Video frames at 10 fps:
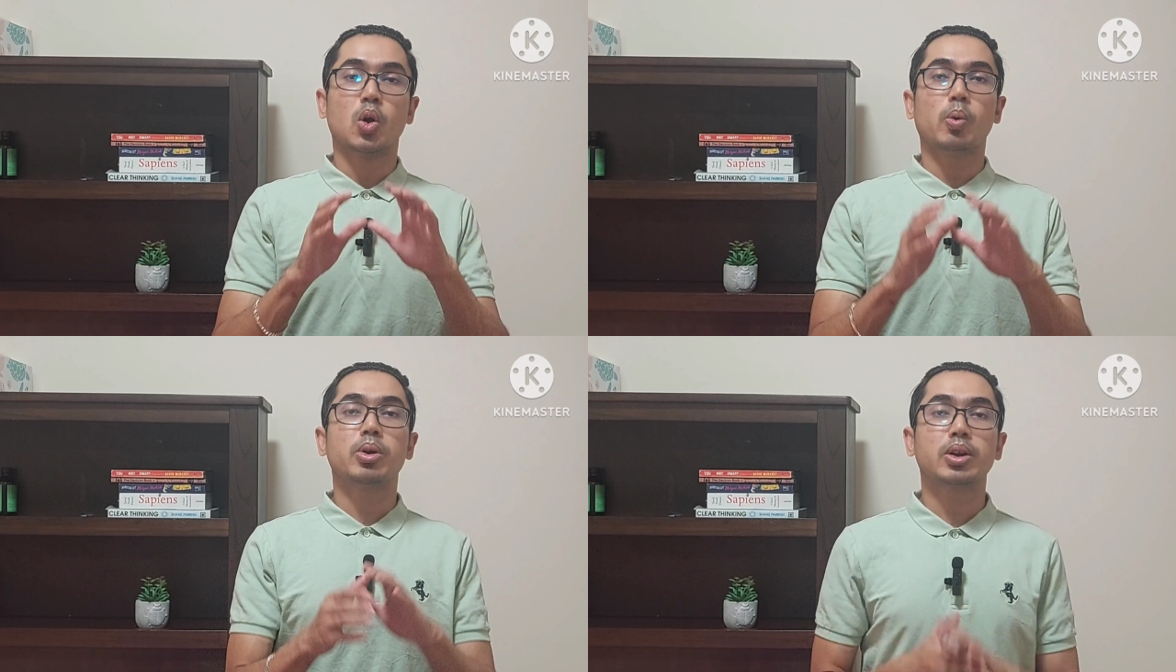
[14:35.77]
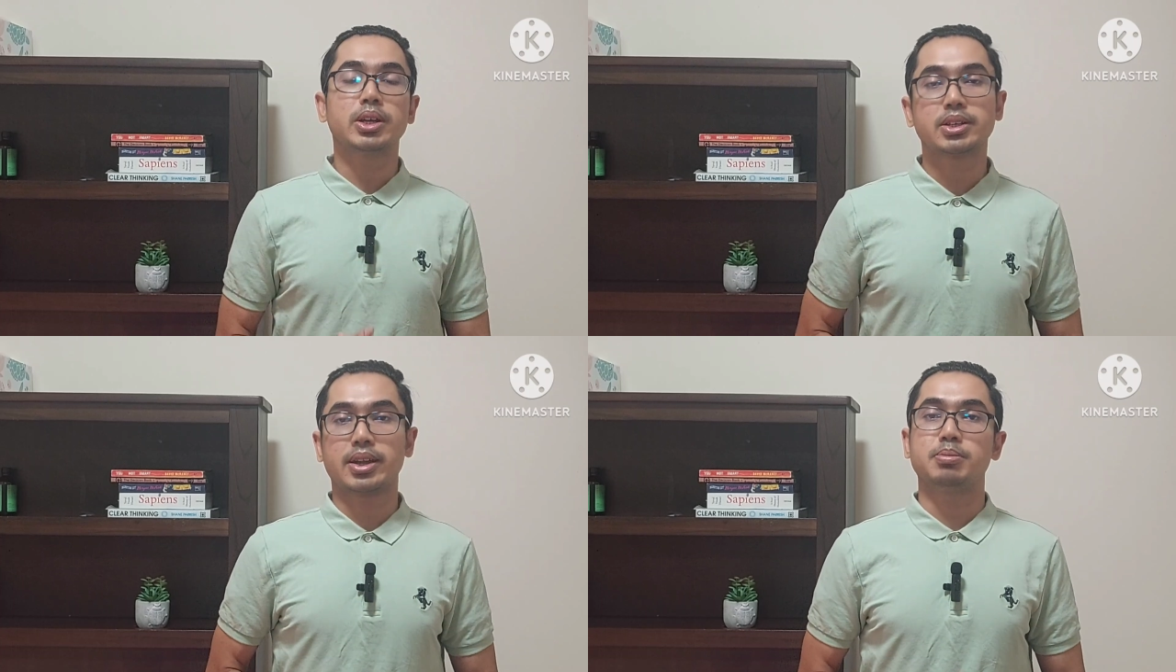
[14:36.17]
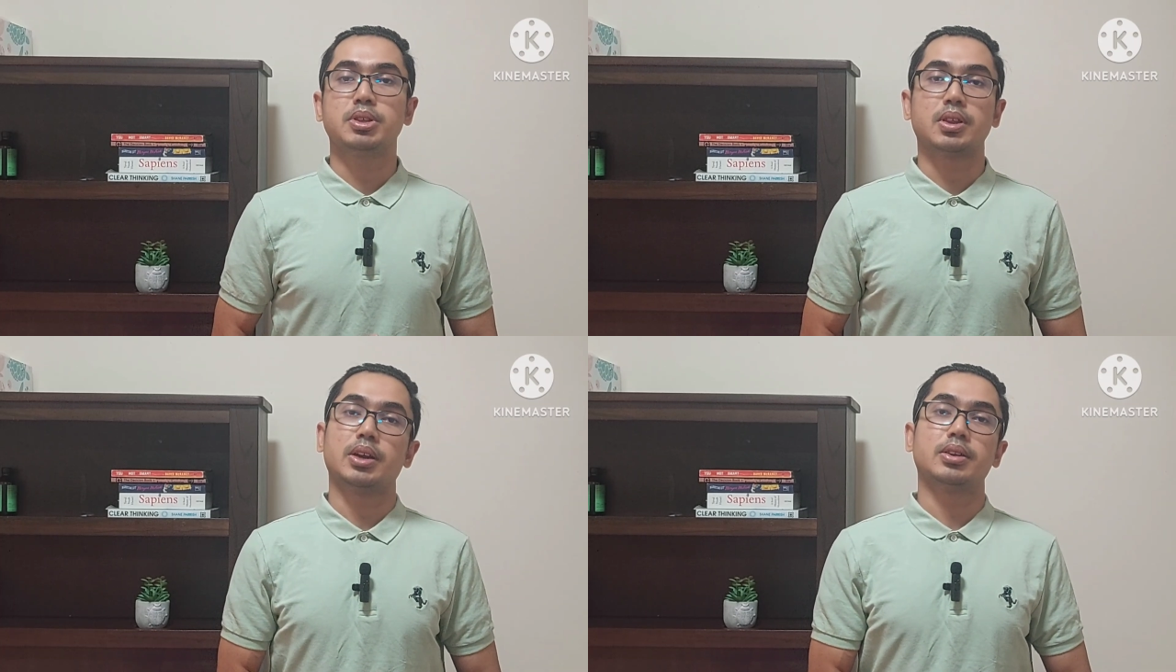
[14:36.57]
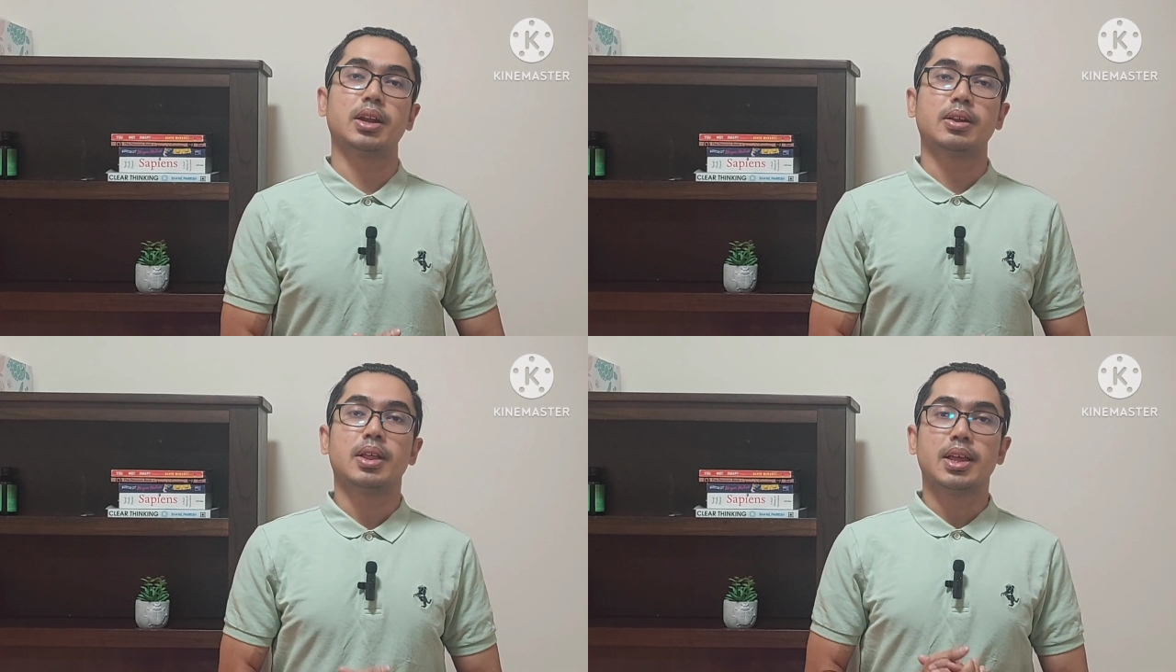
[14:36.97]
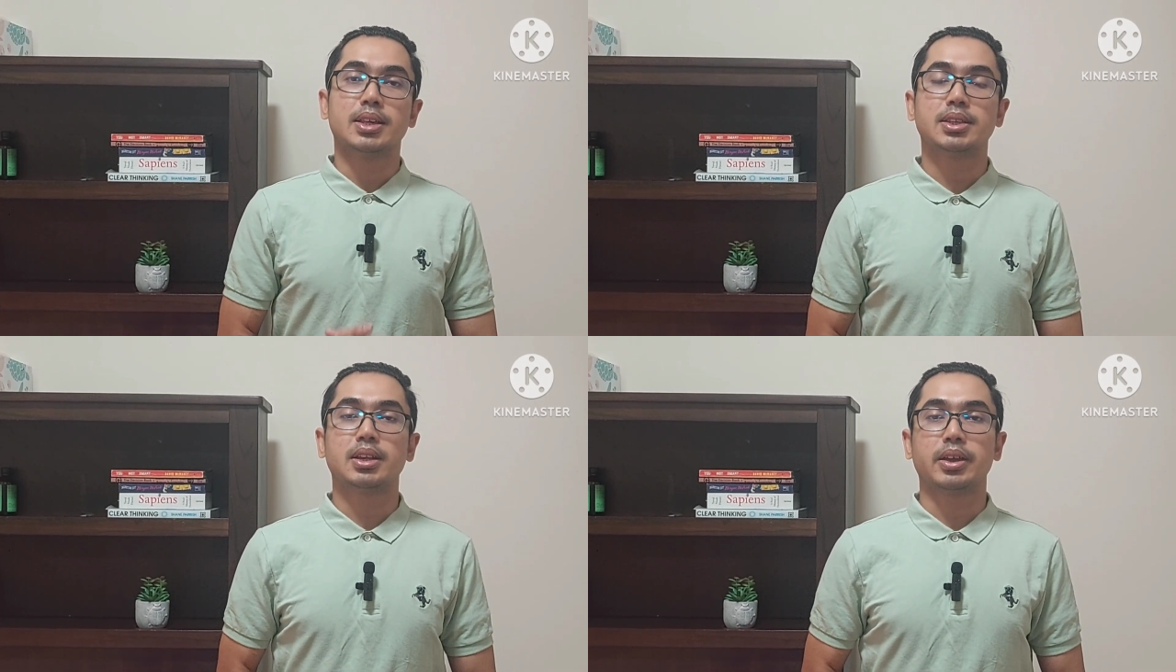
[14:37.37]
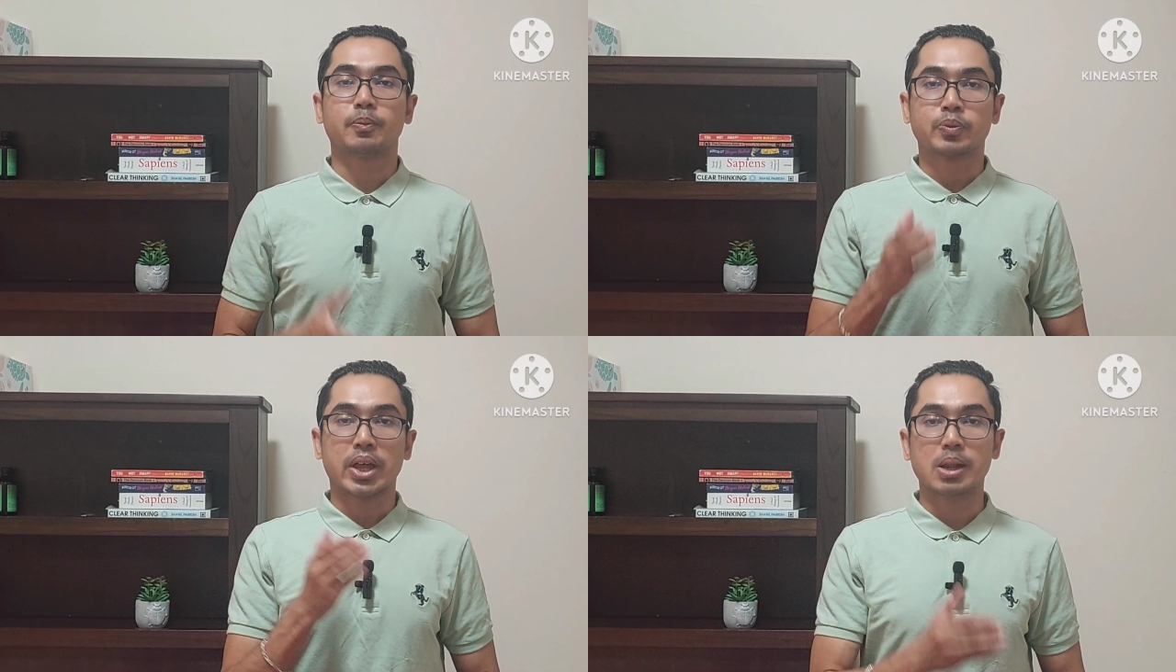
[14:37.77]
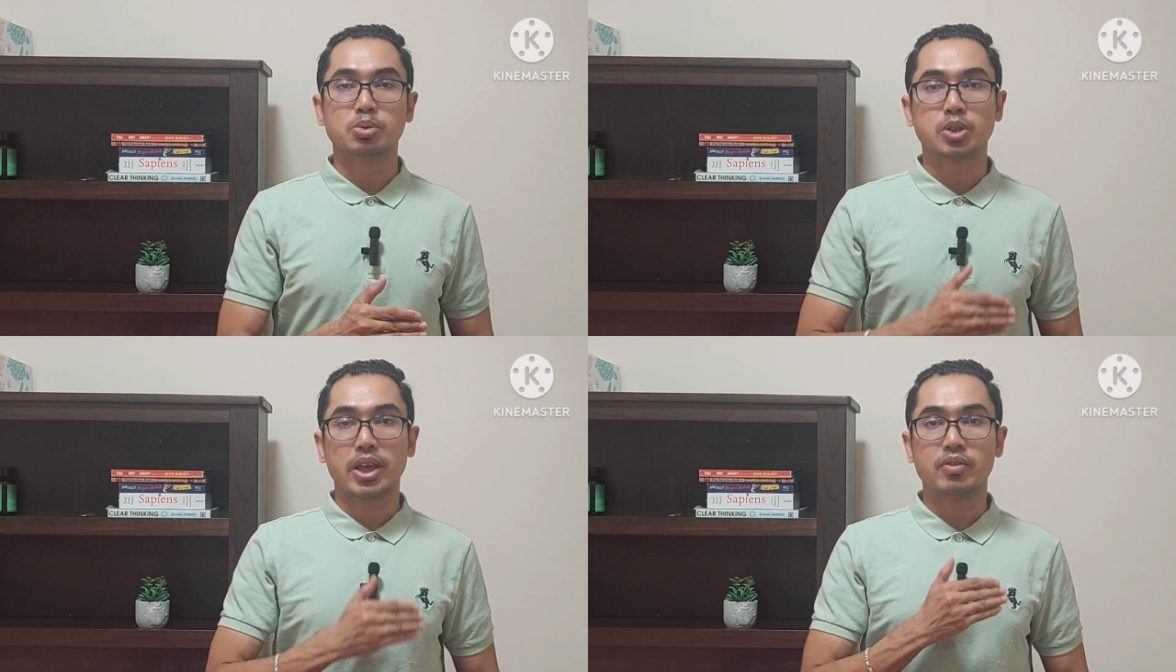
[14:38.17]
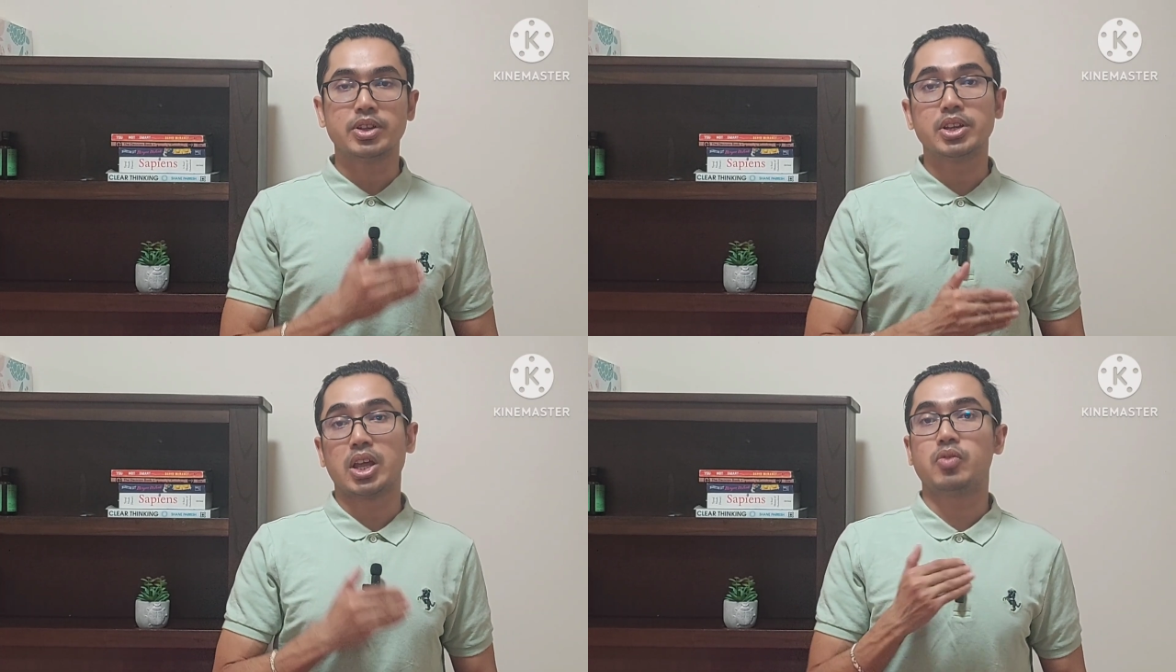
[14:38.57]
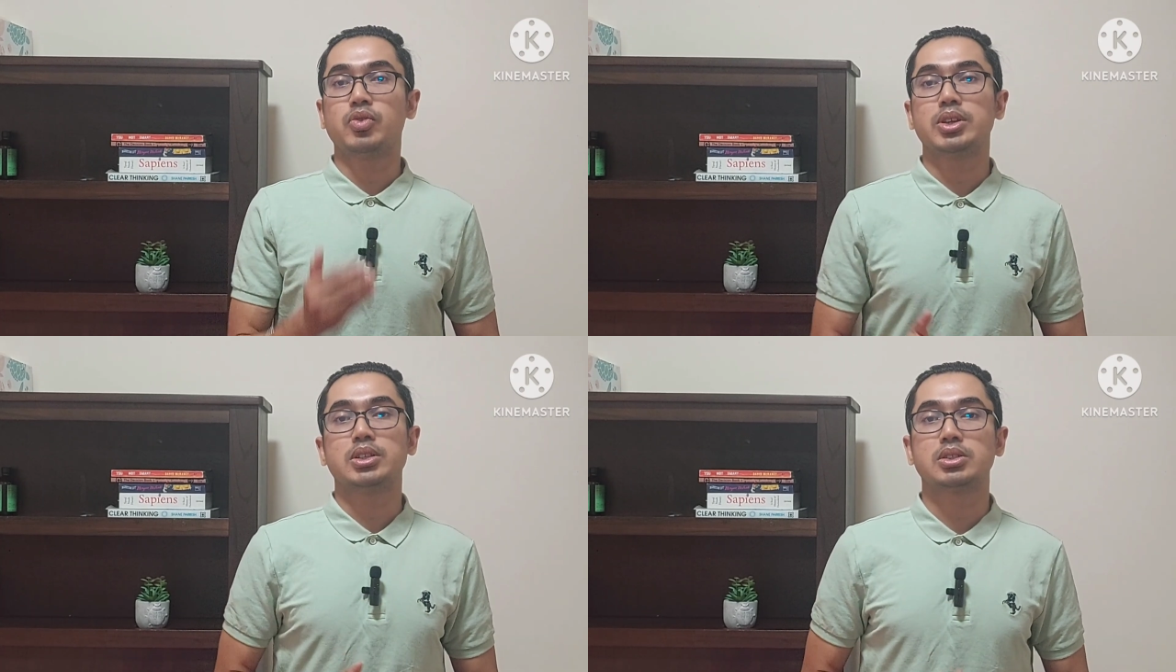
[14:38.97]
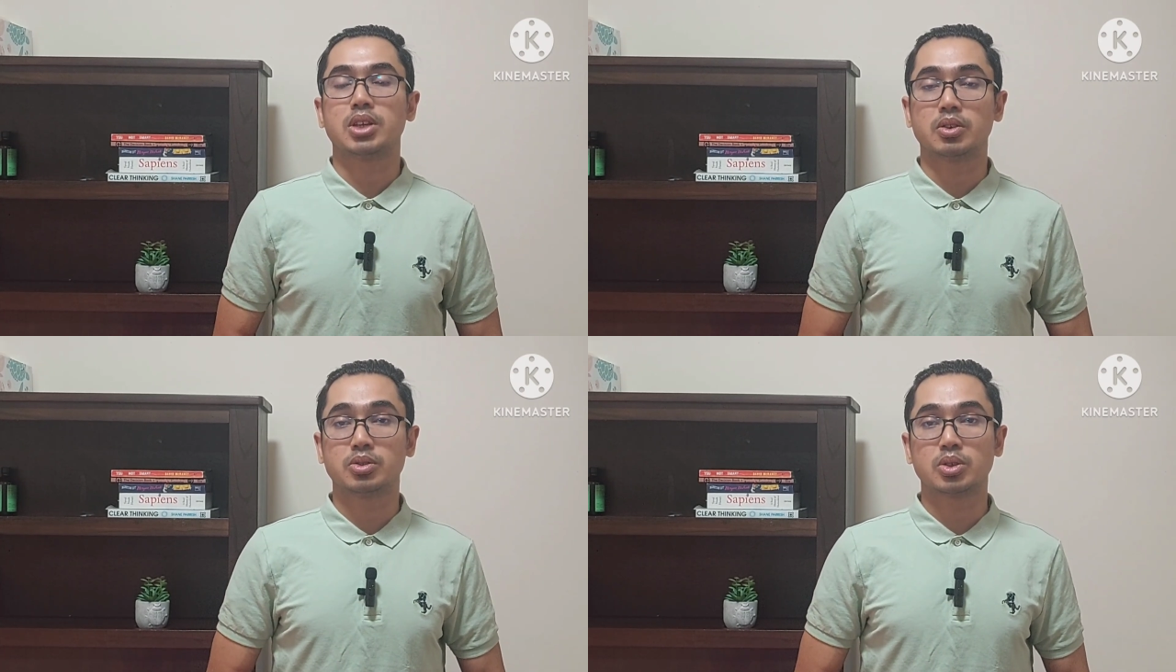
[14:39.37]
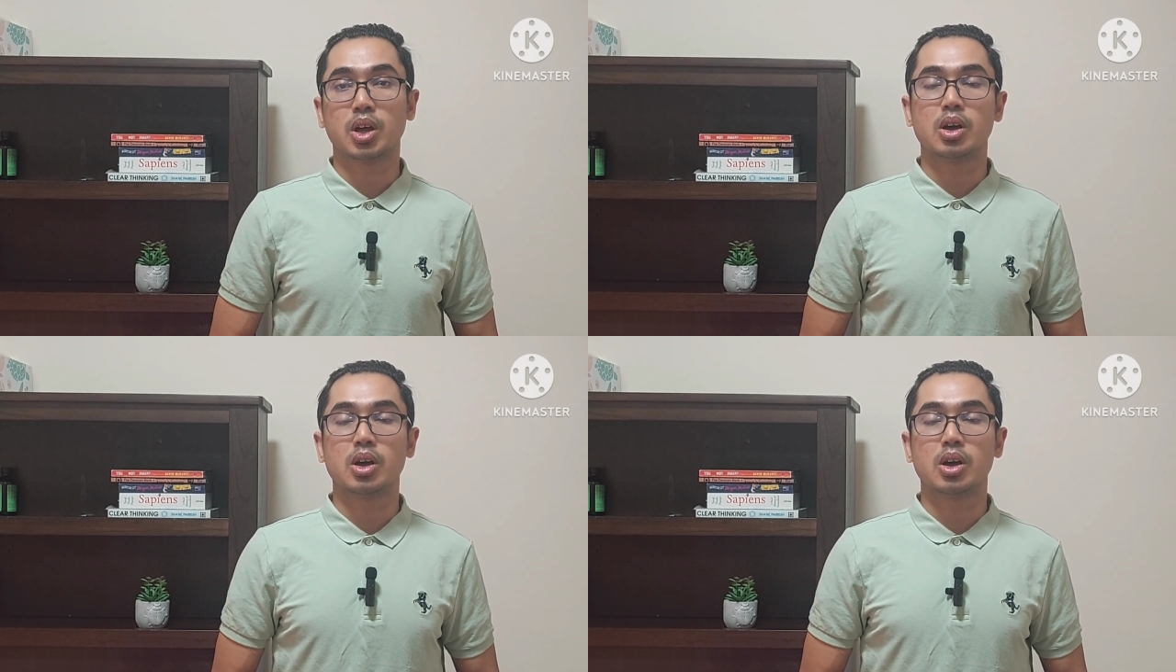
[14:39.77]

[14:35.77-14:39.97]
Overall, it can be said that SLA helps in every stage